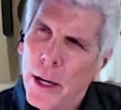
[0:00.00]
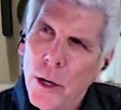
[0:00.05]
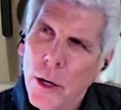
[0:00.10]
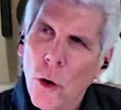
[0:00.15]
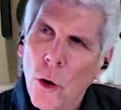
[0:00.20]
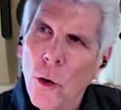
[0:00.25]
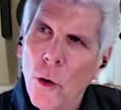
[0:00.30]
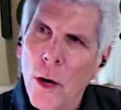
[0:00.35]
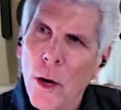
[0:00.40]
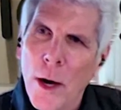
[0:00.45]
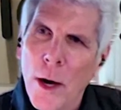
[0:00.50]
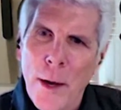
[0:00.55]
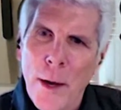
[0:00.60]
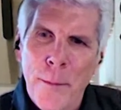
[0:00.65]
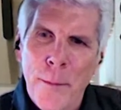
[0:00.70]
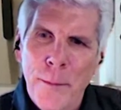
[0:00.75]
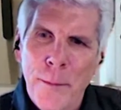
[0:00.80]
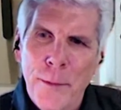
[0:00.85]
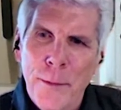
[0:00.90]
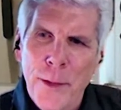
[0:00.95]
You
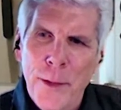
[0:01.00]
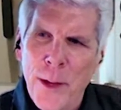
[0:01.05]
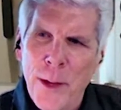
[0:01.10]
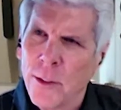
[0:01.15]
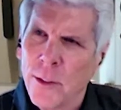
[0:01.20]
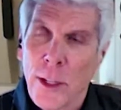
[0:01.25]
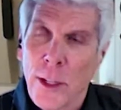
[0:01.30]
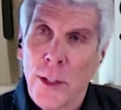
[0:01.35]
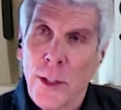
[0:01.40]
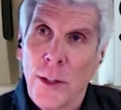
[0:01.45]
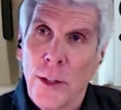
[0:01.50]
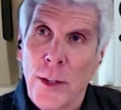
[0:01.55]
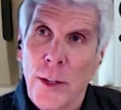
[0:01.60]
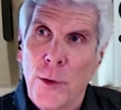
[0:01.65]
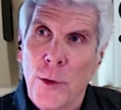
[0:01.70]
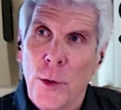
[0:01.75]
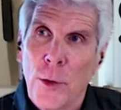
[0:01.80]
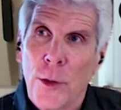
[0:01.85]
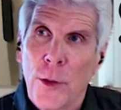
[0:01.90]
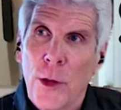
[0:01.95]
know, thanks, Lindsay. I
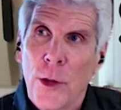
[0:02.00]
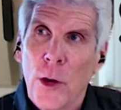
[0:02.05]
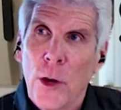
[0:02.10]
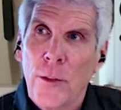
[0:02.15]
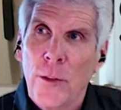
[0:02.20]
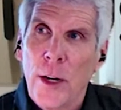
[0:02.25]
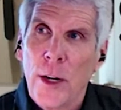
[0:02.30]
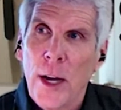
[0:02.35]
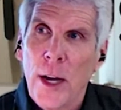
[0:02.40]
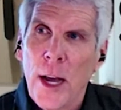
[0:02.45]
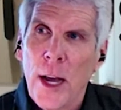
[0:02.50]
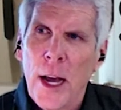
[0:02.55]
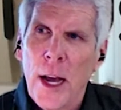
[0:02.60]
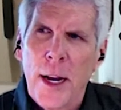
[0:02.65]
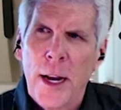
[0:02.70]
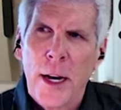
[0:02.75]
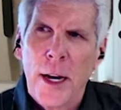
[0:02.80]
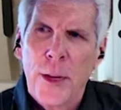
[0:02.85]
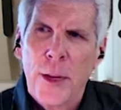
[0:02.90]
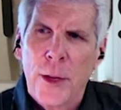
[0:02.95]
never really thought of
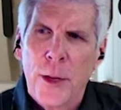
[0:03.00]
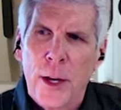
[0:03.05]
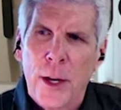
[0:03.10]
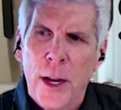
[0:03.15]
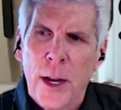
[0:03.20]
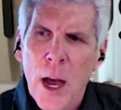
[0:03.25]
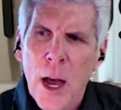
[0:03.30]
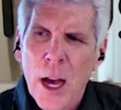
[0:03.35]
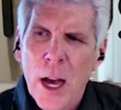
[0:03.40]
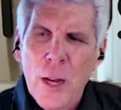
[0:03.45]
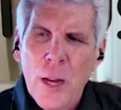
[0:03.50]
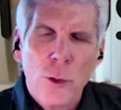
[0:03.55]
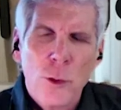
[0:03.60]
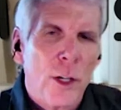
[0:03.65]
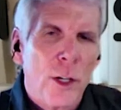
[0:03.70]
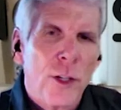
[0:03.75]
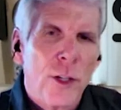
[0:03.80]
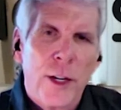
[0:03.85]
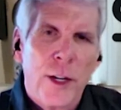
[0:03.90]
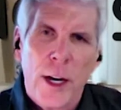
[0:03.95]
adding anything. I
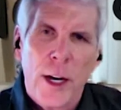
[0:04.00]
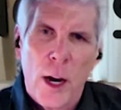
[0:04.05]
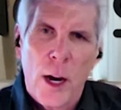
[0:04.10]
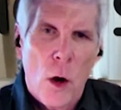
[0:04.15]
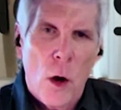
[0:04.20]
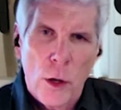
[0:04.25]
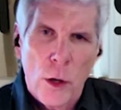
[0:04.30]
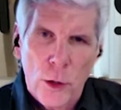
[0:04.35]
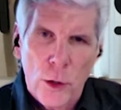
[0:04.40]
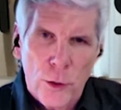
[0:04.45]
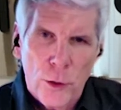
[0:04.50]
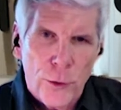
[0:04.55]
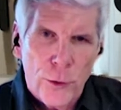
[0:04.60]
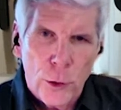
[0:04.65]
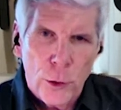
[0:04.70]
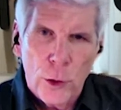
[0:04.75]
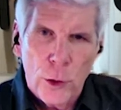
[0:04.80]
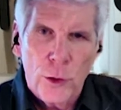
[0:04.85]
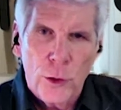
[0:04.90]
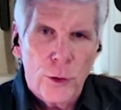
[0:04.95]
just want to say to all your
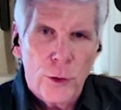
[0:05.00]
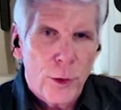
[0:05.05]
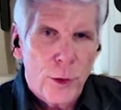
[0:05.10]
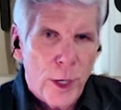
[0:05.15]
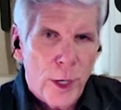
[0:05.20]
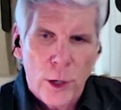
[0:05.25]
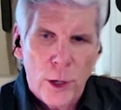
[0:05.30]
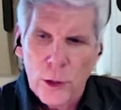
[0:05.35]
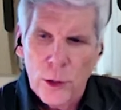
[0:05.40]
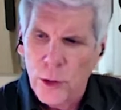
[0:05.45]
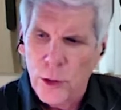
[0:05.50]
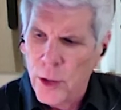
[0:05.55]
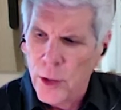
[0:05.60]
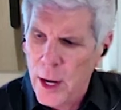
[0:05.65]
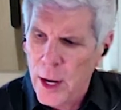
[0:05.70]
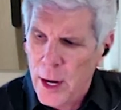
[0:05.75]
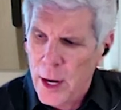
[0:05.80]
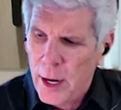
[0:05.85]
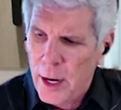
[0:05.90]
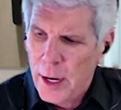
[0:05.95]
viewers and readers,
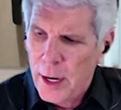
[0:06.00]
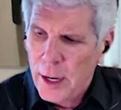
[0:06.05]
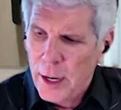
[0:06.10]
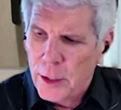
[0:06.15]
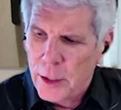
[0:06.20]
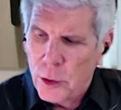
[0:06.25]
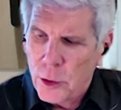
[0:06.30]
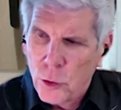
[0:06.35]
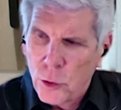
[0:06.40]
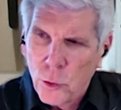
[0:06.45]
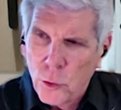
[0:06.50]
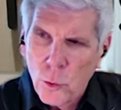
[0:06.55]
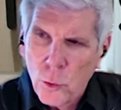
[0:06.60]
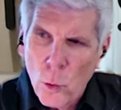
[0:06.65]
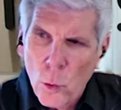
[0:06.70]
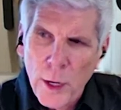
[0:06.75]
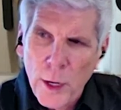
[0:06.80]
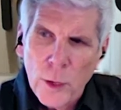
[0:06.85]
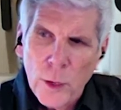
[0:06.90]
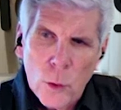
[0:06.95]

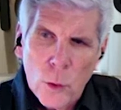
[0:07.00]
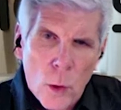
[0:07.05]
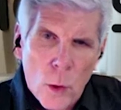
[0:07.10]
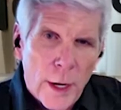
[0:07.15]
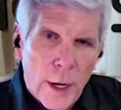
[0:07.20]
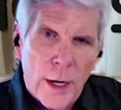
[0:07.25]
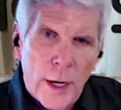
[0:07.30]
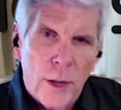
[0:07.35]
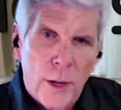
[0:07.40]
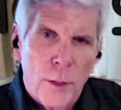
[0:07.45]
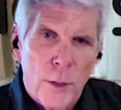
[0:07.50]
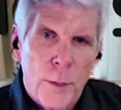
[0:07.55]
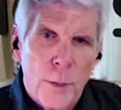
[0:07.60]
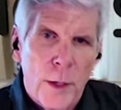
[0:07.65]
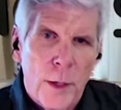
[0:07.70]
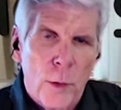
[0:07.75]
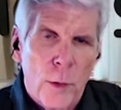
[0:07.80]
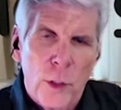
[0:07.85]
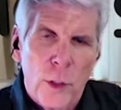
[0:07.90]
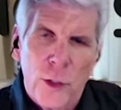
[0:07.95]
2020
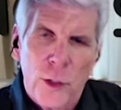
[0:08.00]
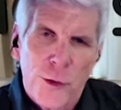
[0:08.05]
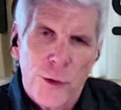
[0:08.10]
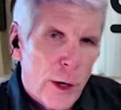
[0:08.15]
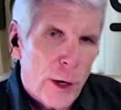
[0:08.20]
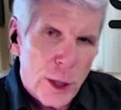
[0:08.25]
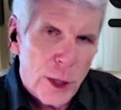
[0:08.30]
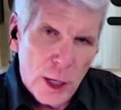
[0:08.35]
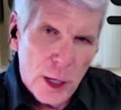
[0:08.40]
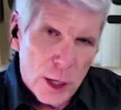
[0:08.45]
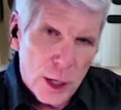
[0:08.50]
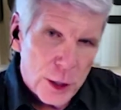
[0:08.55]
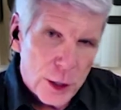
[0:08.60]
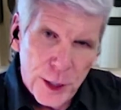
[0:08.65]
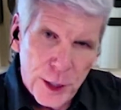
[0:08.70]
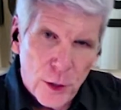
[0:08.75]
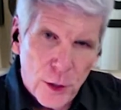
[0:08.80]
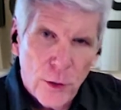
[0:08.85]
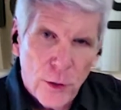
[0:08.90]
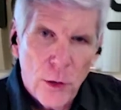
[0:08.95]
was a very
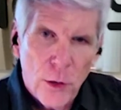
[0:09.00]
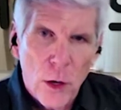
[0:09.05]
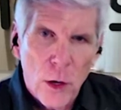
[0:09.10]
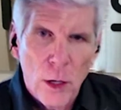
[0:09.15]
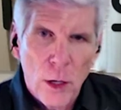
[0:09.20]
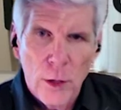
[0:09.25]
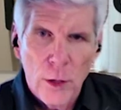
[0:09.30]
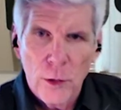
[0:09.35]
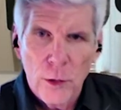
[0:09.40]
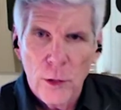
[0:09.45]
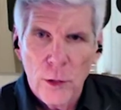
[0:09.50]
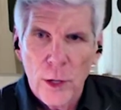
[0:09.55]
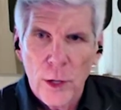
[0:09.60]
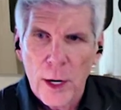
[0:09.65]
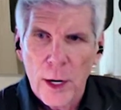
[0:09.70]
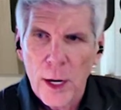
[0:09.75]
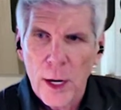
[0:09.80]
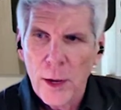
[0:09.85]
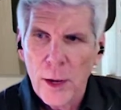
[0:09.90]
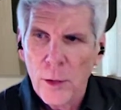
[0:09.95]
challenging year for all of us,
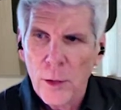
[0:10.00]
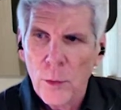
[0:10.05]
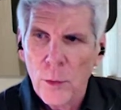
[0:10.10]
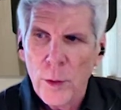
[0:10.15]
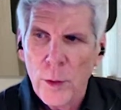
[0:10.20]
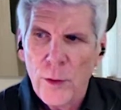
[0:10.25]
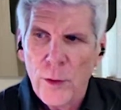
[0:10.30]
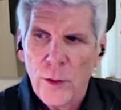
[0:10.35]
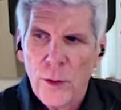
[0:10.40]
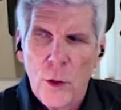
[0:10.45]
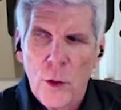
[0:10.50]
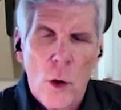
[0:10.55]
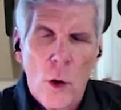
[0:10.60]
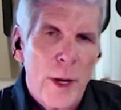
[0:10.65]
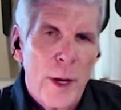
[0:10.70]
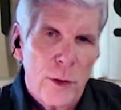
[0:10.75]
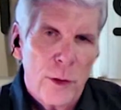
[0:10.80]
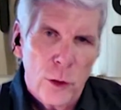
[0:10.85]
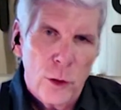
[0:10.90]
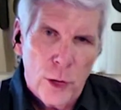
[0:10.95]
and it's
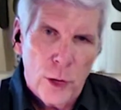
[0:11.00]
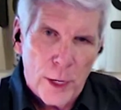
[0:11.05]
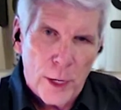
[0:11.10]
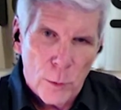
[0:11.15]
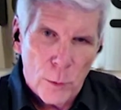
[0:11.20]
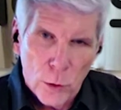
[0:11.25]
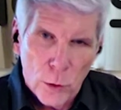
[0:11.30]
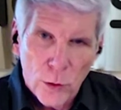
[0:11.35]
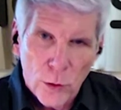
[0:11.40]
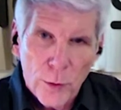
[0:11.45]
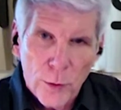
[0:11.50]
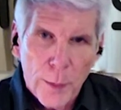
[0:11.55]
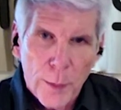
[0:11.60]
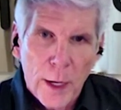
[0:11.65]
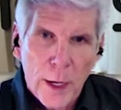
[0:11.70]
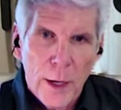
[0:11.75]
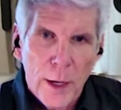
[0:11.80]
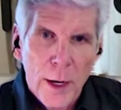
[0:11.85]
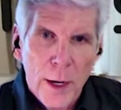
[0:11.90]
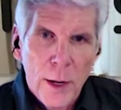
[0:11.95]
all made us look inwards a
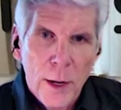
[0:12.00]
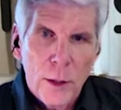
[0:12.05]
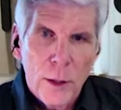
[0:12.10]
bit,